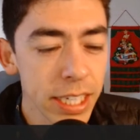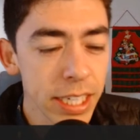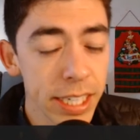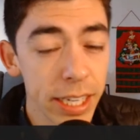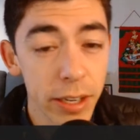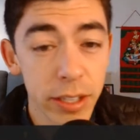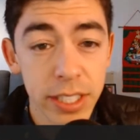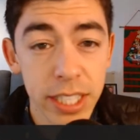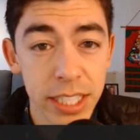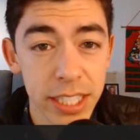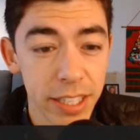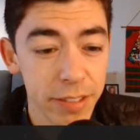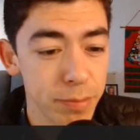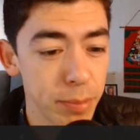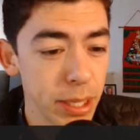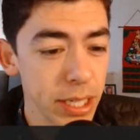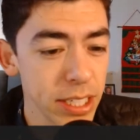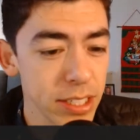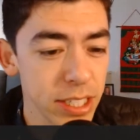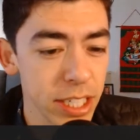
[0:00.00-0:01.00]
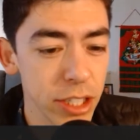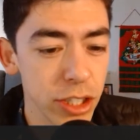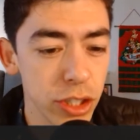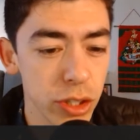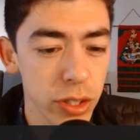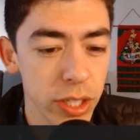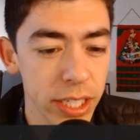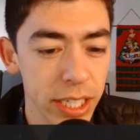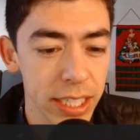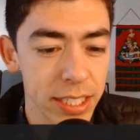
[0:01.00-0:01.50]
Gary says, if money is an issue,
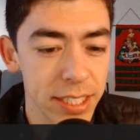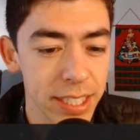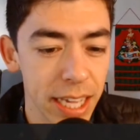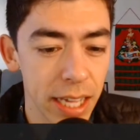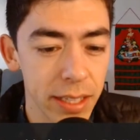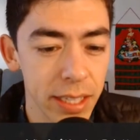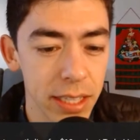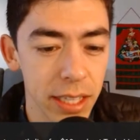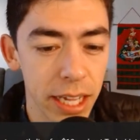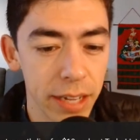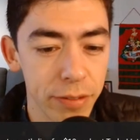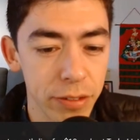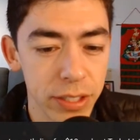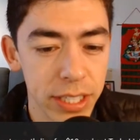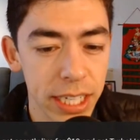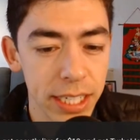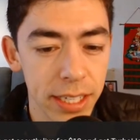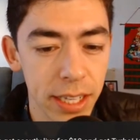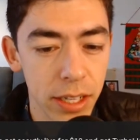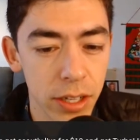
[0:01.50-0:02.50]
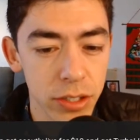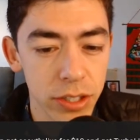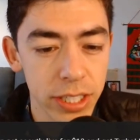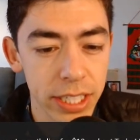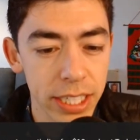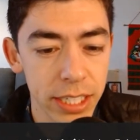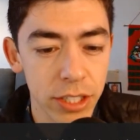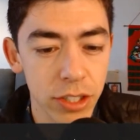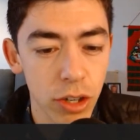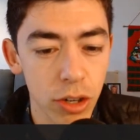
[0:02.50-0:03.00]
you can get Scoutly Live for $10 and
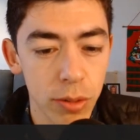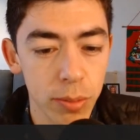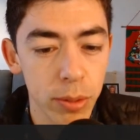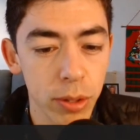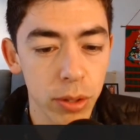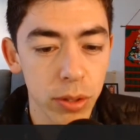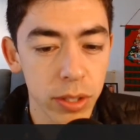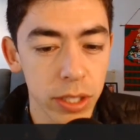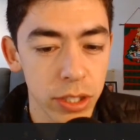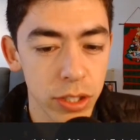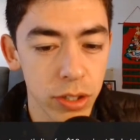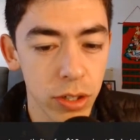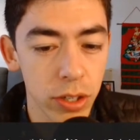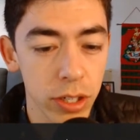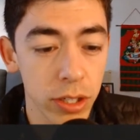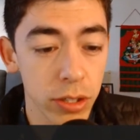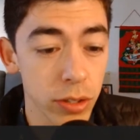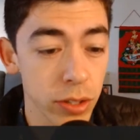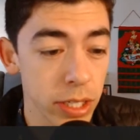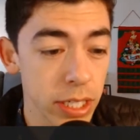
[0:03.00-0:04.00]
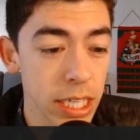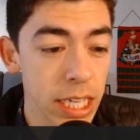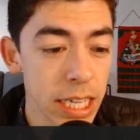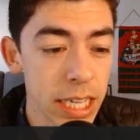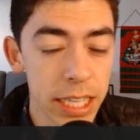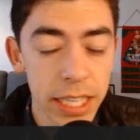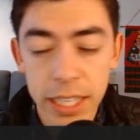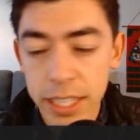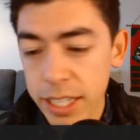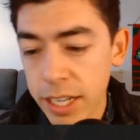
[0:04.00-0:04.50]
get Turbo Lister included.
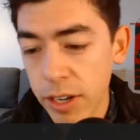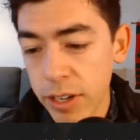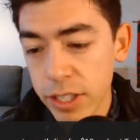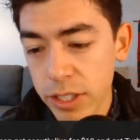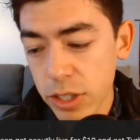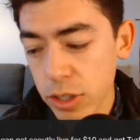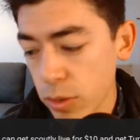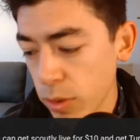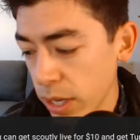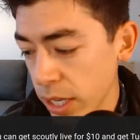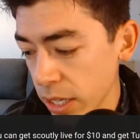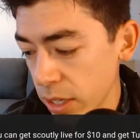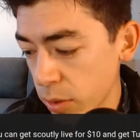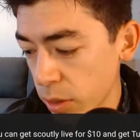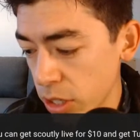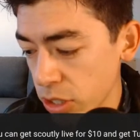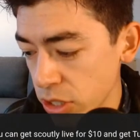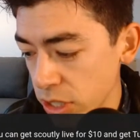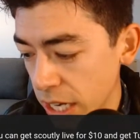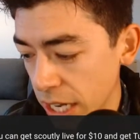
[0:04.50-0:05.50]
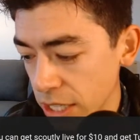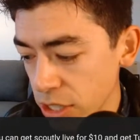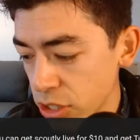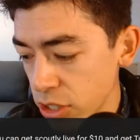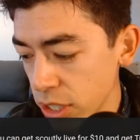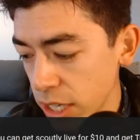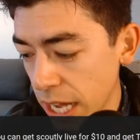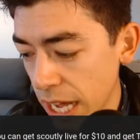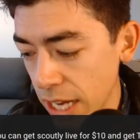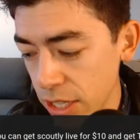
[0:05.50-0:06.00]
Gary, that's a great question. I
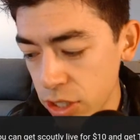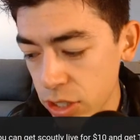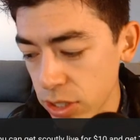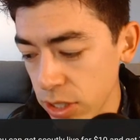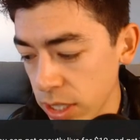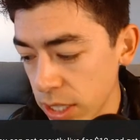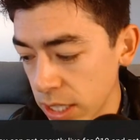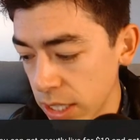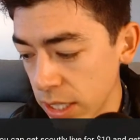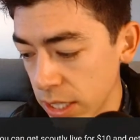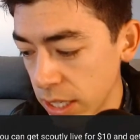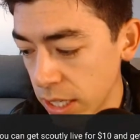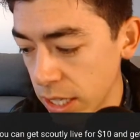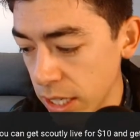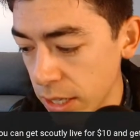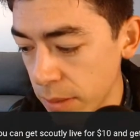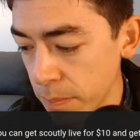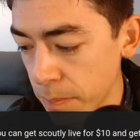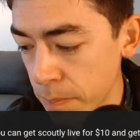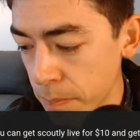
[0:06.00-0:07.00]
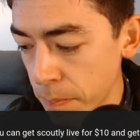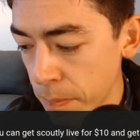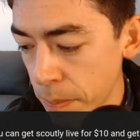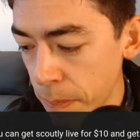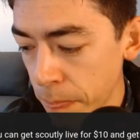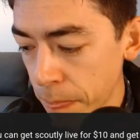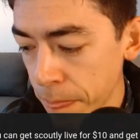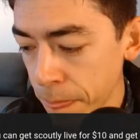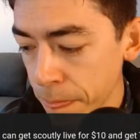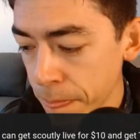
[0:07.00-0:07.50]
should actually, um,
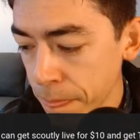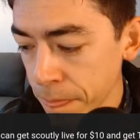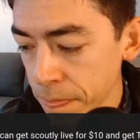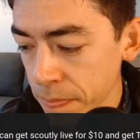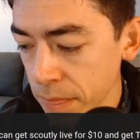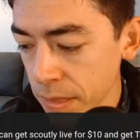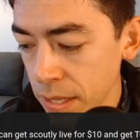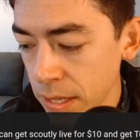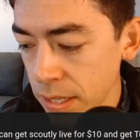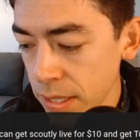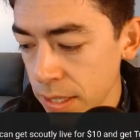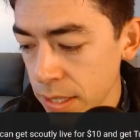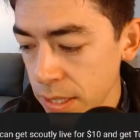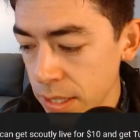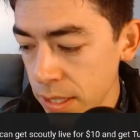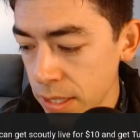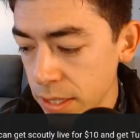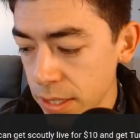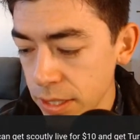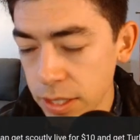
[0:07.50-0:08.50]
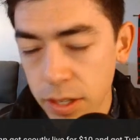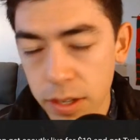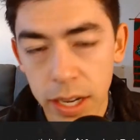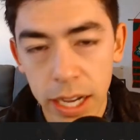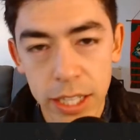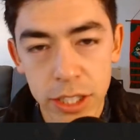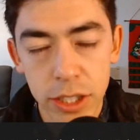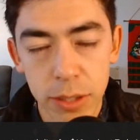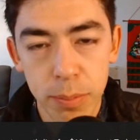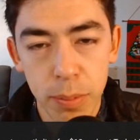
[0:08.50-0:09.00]
you know,
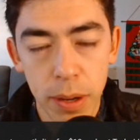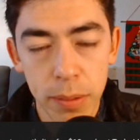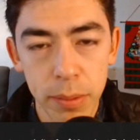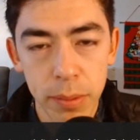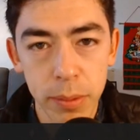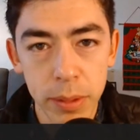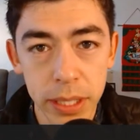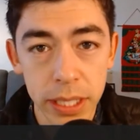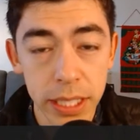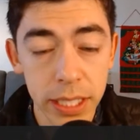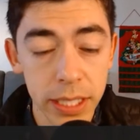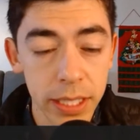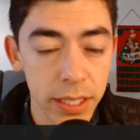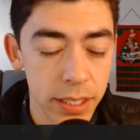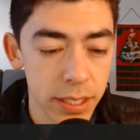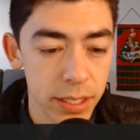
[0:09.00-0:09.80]
I should probably